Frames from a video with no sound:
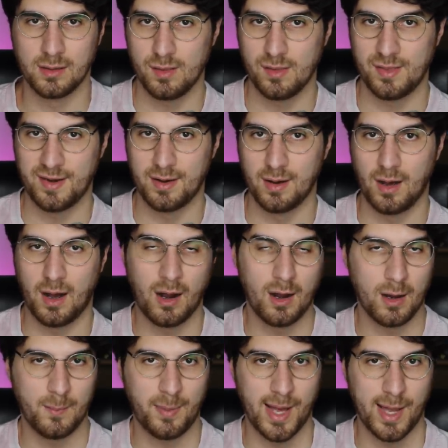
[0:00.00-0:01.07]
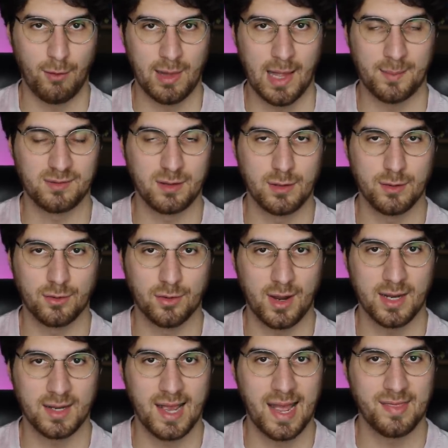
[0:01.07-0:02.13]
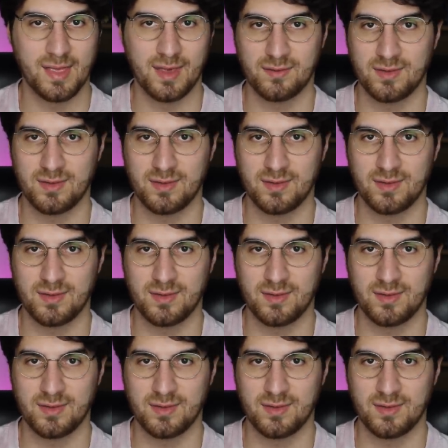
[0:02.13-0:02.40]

There are biolabs in Ukraine, and they've